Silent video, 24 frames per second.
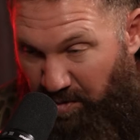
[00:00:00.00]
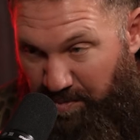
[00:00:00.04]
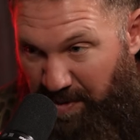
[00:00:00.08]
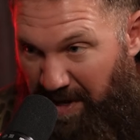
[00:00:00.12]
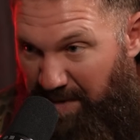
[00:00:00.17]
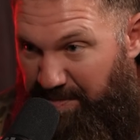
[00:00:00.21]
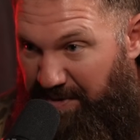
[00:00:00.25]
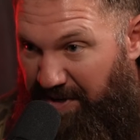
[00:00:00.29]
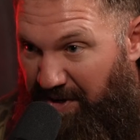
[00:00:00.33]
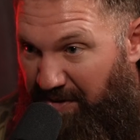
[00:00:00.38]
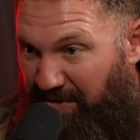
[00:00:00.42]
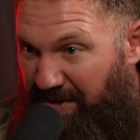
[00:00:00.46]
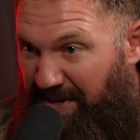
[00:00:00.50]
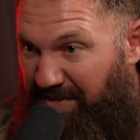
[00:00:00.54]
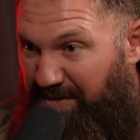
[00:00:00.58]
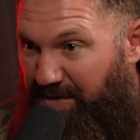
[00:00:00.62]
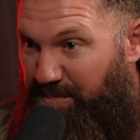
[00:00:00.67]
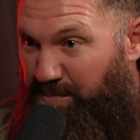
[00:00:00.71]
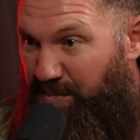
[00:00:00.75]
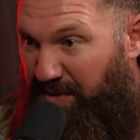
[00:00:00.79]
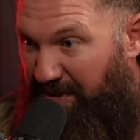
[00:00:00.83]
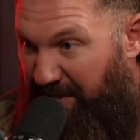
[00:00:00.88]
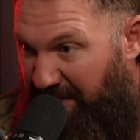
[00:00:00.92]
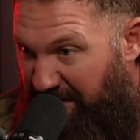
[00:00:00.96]
Or maybe don't
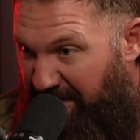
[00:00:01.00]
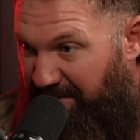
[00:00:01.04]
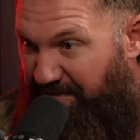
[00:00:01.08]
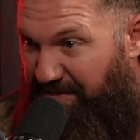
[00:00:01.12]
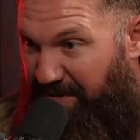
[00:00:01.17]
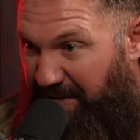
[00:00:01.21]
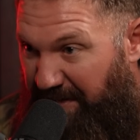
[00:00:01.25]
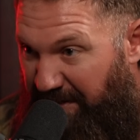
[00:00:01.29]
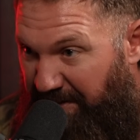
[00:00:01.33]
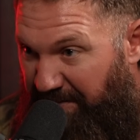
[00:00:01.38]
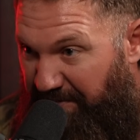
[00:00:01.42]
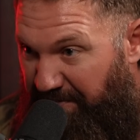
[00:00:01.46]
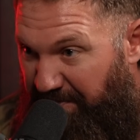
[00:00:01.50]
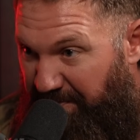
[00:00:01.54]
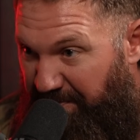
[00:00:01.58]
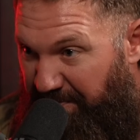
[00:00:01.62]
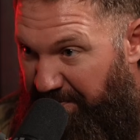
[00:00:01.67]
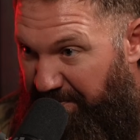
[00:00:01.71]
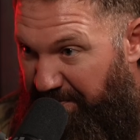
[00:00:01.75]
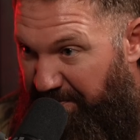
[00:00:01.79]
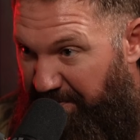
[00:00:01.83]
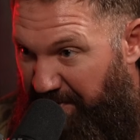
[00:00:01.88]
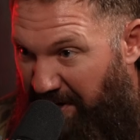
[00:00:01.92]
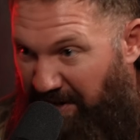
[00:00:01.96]
even believe in,
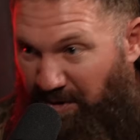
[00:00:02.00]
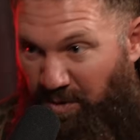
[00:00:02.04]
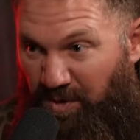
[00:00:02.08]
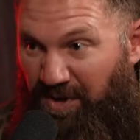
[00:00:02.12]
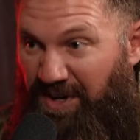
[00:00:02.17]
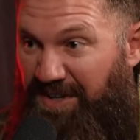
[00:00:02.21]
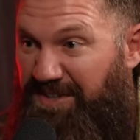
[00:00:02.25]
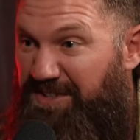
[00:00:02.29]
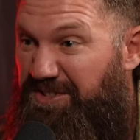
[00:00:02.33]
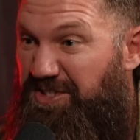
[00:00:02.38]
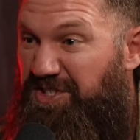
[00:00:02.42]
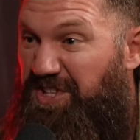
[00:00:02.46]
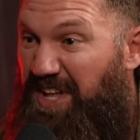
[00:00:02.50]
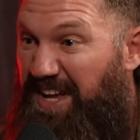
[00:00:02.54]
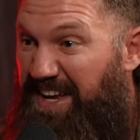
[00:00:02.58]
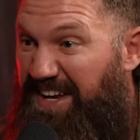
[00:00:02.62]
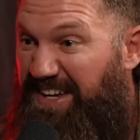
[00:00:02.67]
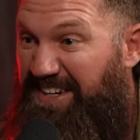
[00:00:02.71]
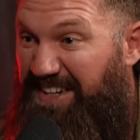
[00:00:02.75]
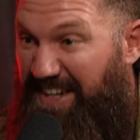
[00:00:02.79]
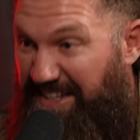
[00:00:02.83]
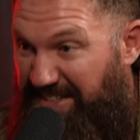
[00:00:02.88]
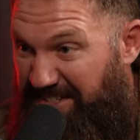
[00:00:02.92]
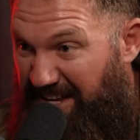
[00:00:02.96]
right? Or
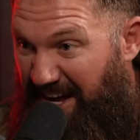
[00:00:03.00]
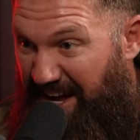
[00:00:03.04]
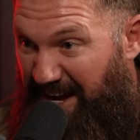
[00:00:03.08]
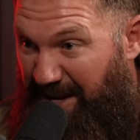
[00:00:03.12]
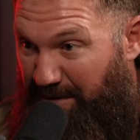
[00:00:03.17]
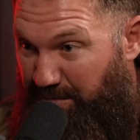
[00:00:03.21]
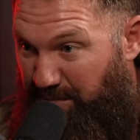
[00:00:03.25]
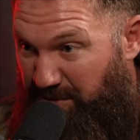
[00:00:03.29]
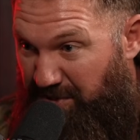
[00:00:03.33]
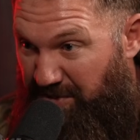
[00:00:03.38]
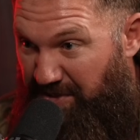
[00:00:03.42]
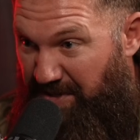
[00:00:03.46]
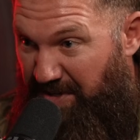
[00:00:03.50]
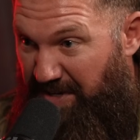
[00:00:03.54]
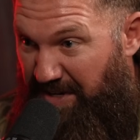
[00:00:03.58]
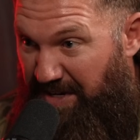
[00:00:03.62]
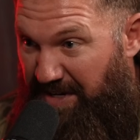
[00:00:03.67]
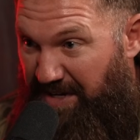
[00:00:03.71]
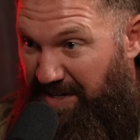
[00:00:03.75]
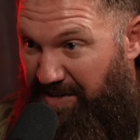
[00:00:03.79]
understand at times.